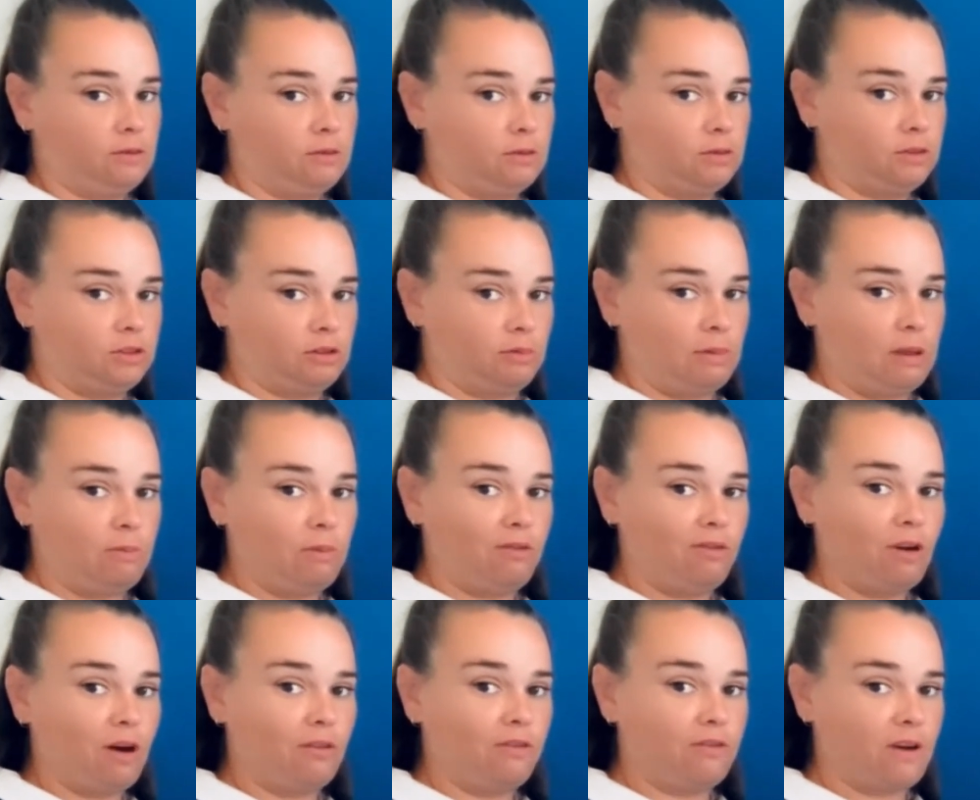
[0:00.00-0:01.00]
So remember, we've
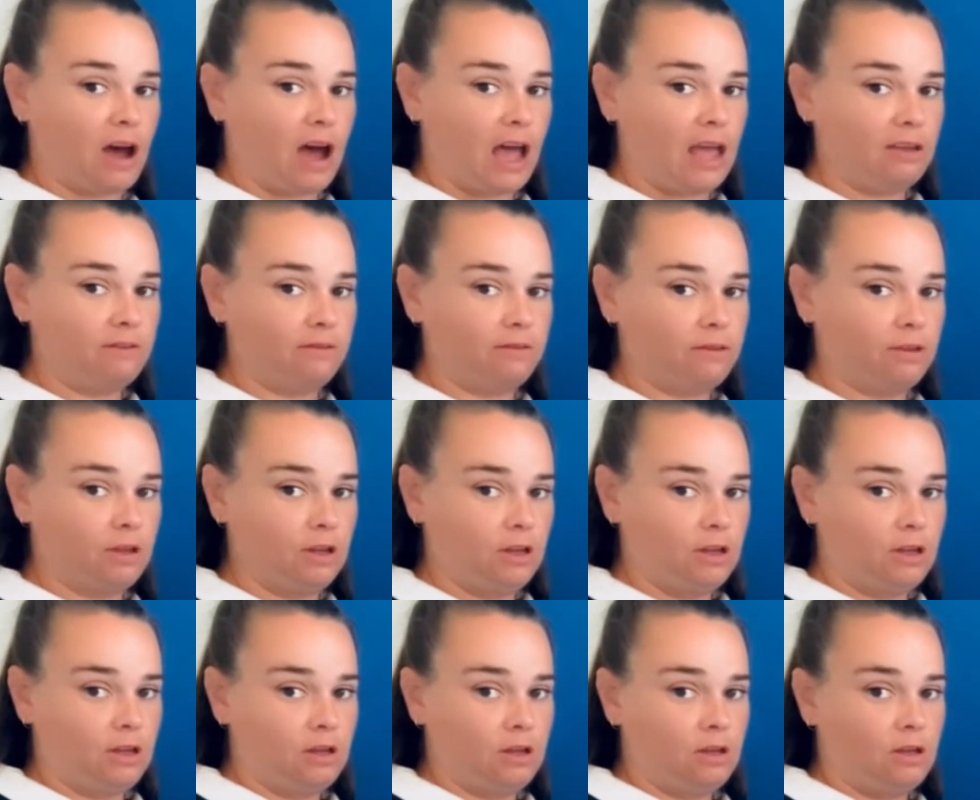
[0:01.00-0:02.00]
got 5
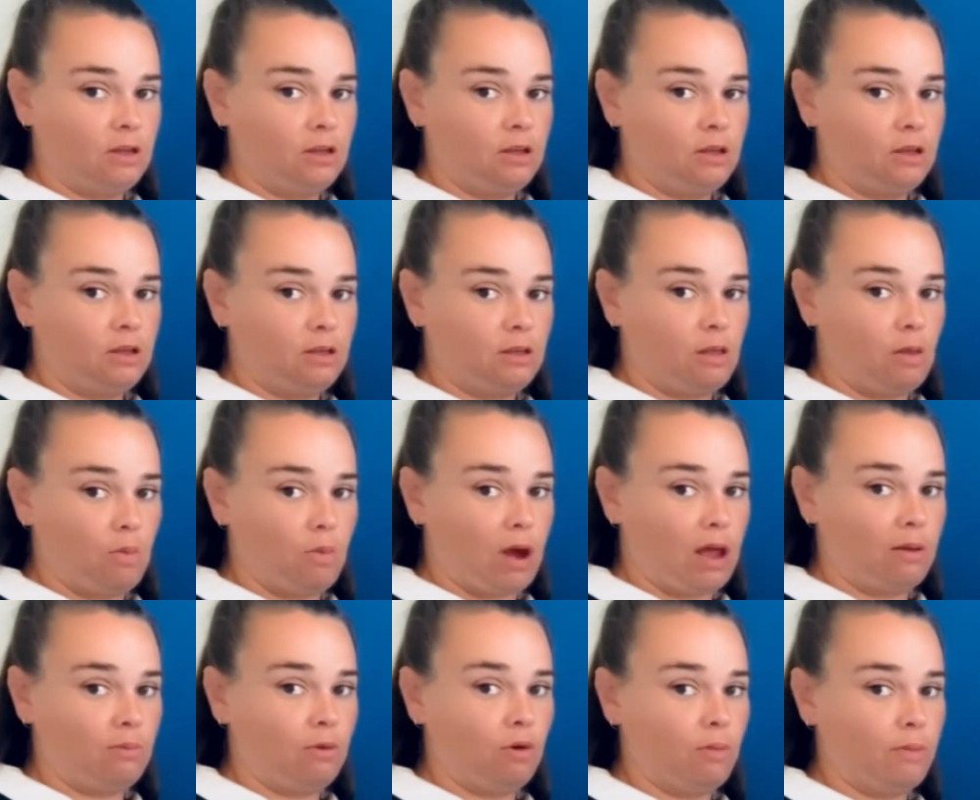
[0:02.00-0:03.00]
and
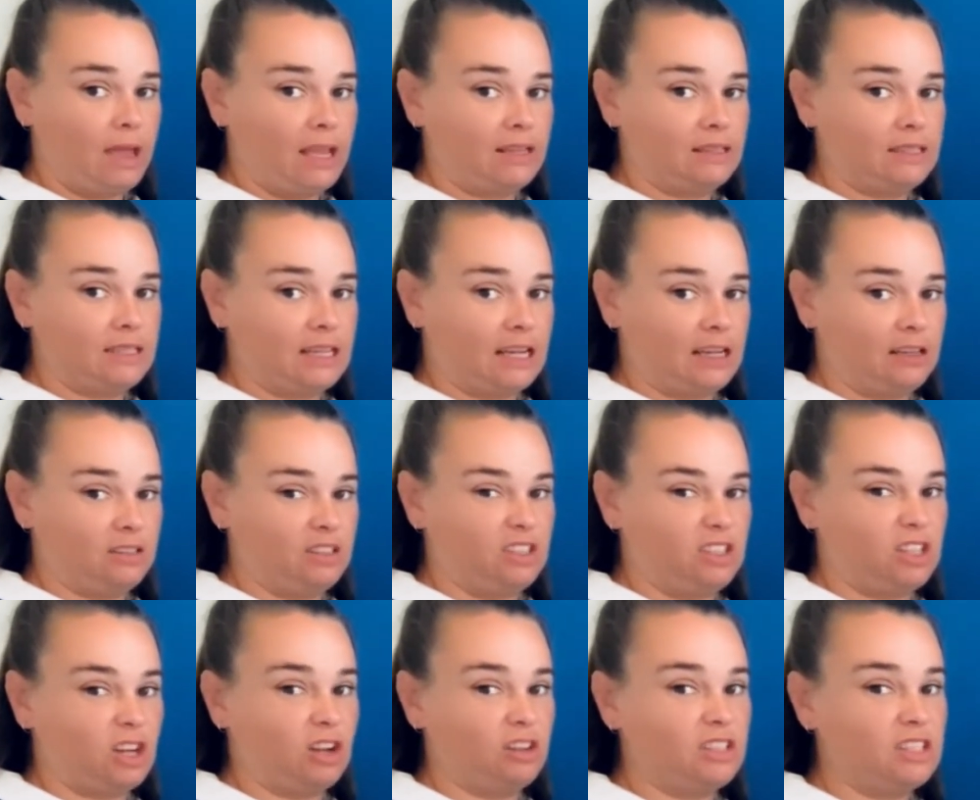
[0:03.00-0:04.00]
one more makes 6.
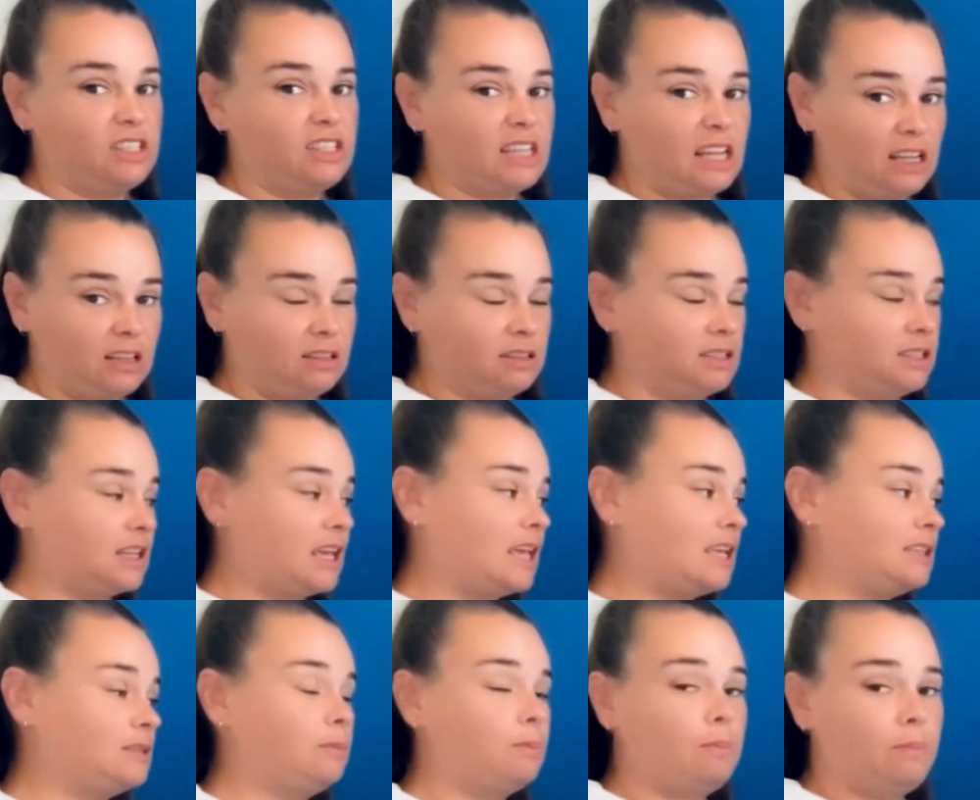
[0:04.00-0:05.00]
So 6
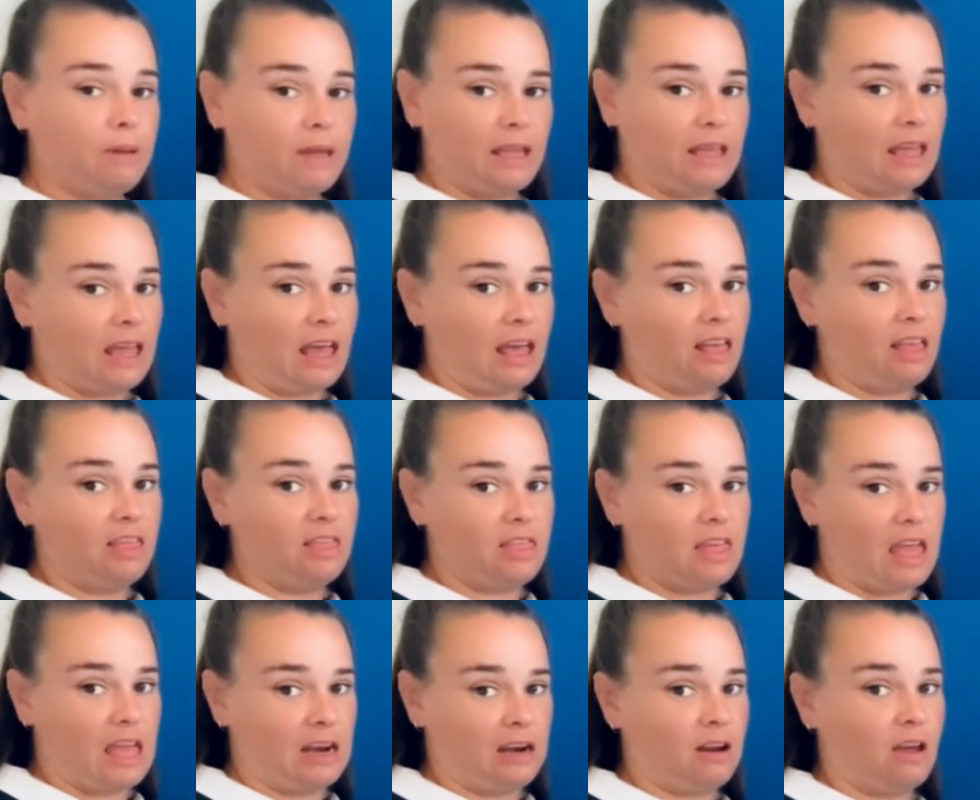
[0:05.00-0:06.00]
is bigger
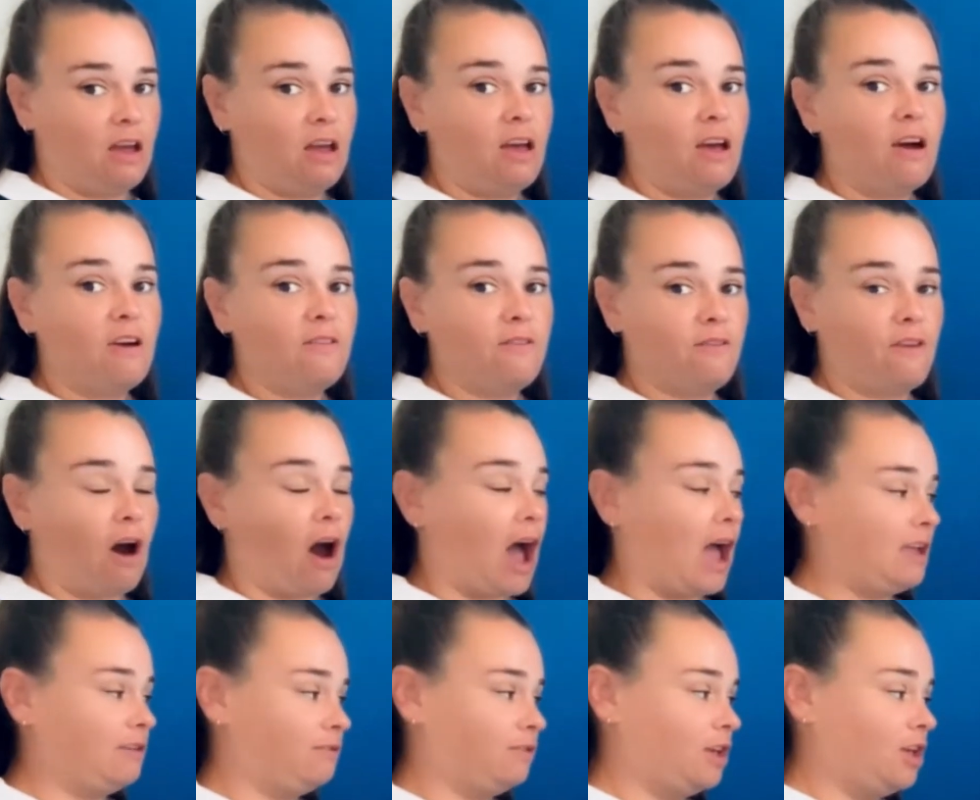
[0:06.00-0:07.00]
than 5.
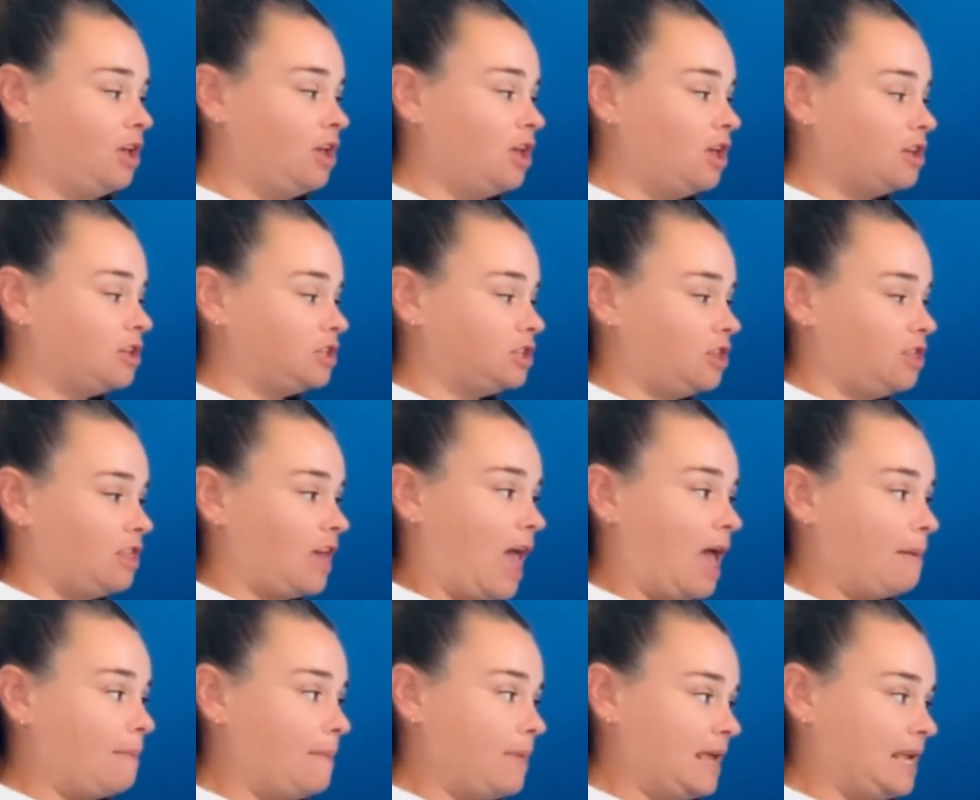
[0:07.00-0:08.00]
So
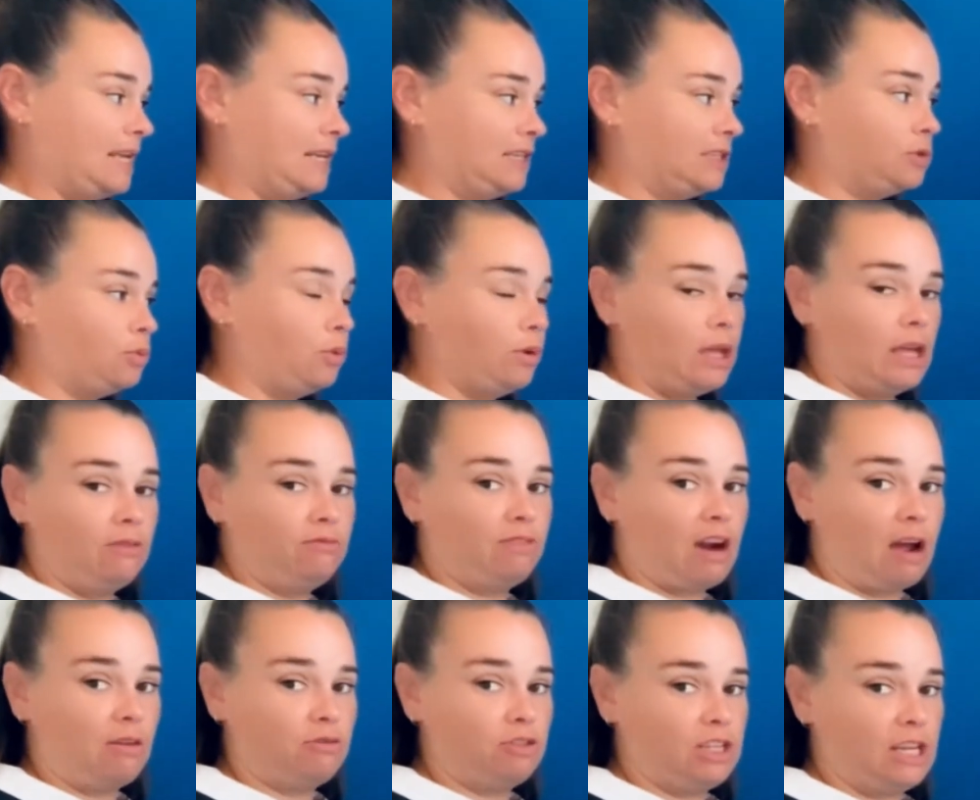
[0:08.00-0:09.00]
that means we are
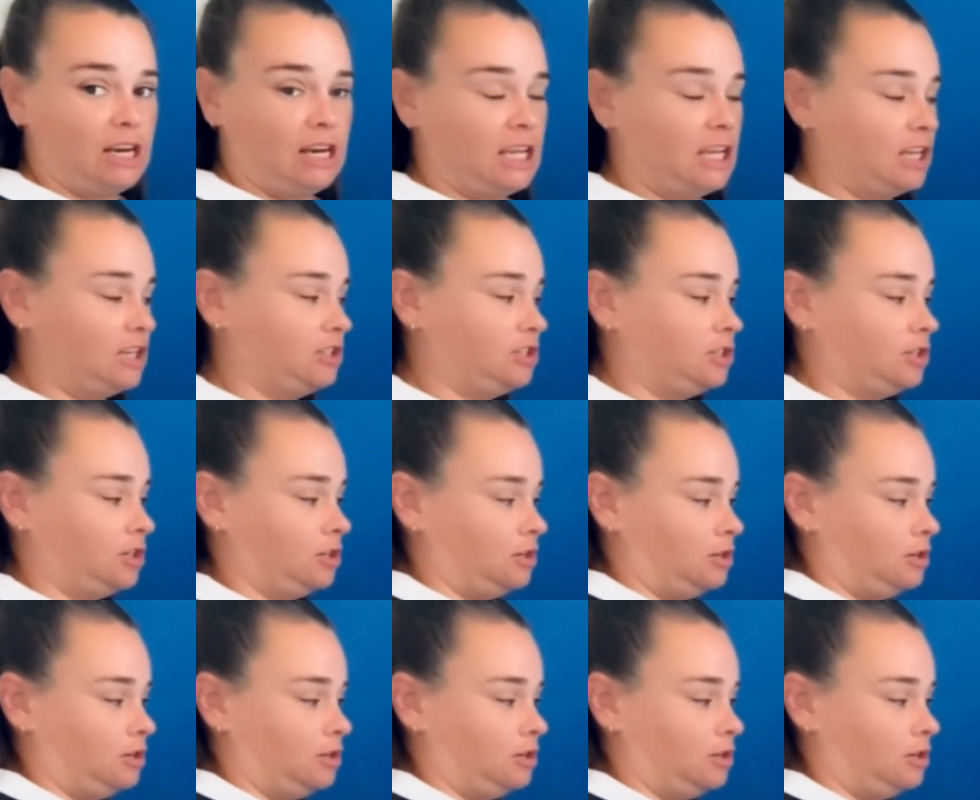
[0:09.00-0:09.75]
rounding it